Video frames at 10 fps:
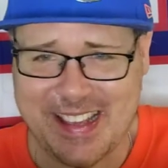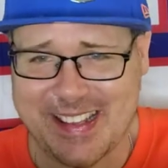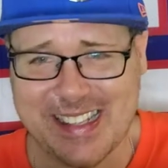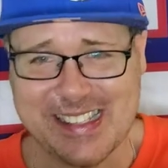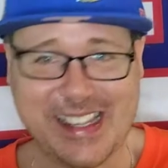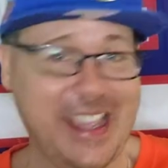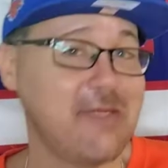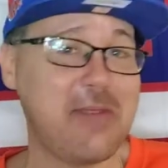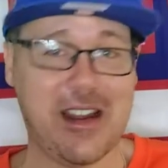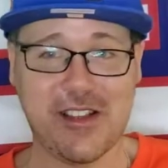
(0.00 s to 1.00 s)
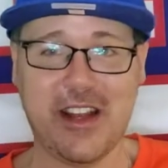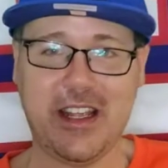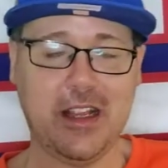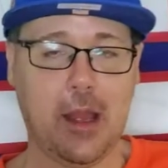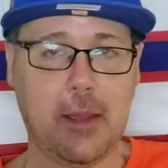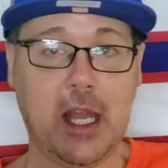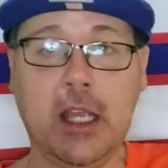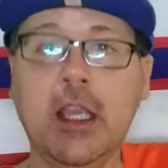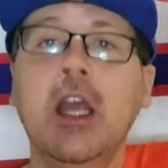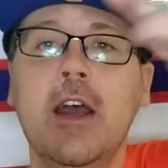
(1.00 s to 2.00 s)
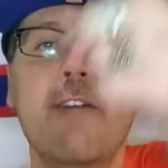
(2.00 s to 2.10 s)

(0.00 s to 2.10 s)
Doesn't get better than Eli Manning.